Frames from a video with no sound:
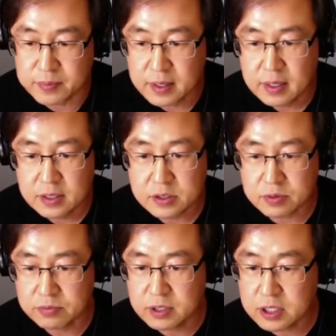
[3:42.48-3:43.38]
So
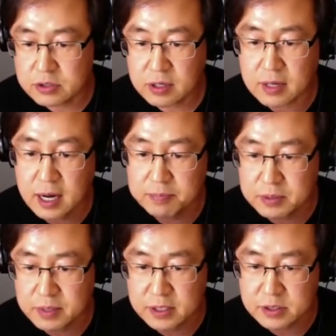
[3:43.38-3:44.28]
we're really trying to
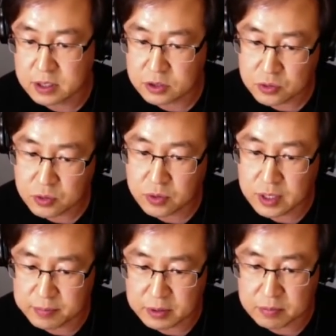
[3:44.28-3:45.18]
optimize or control the
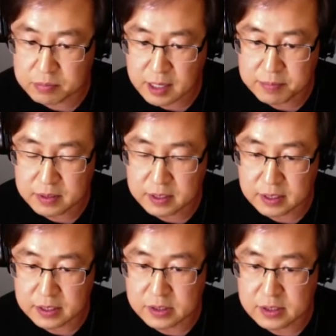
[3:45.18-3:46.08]
optical
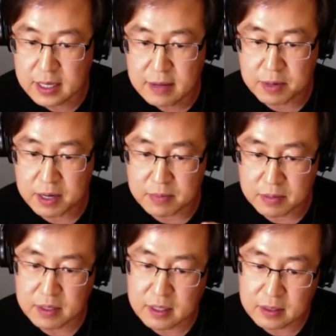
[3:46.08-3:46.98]
properties by
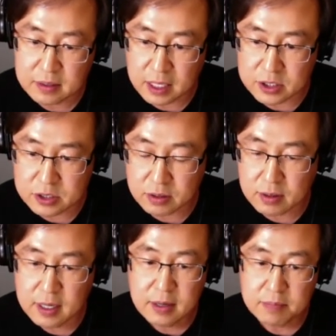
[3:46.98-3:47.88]
mimicking the nature,
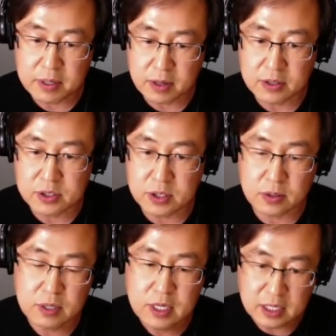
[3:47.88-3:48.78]
but
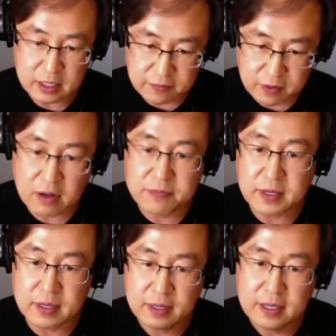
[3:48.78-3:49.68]
also
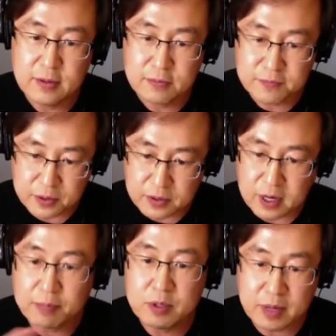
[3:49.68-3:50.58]
evolving, further
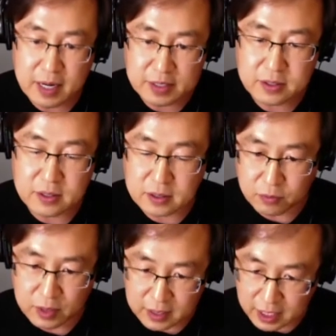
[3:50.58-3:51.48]
optimizing
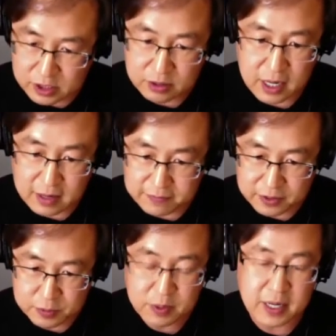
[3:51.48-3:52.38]
what nature
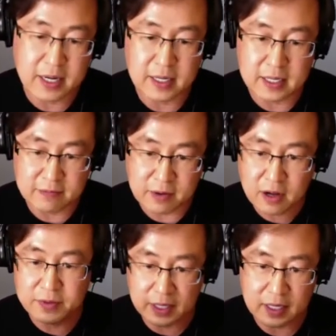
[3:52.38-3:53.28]
offers by
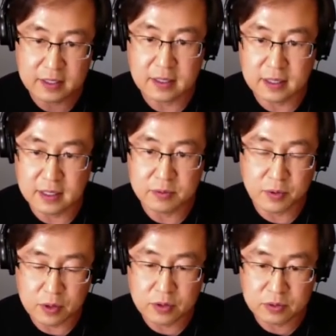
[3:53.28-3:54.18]
evolving it,
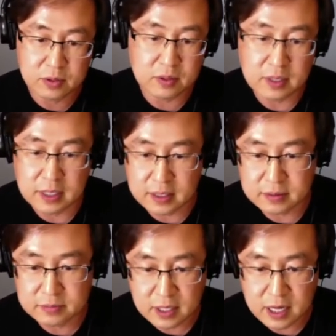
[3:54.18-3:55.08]
going through the
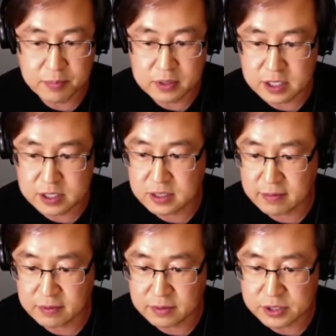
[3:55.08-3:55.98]
computational
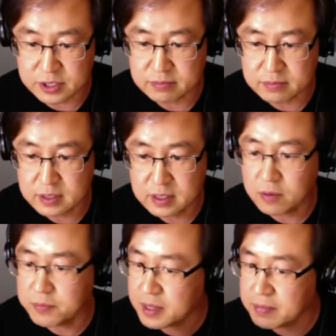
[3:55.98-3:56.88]
evolution.
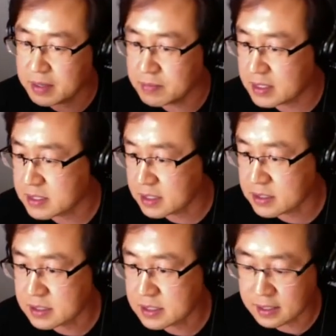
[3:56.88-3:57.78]
Hope that made
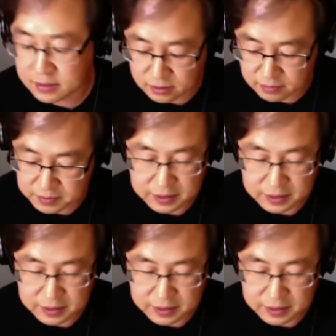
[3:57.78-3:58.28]
sense so far.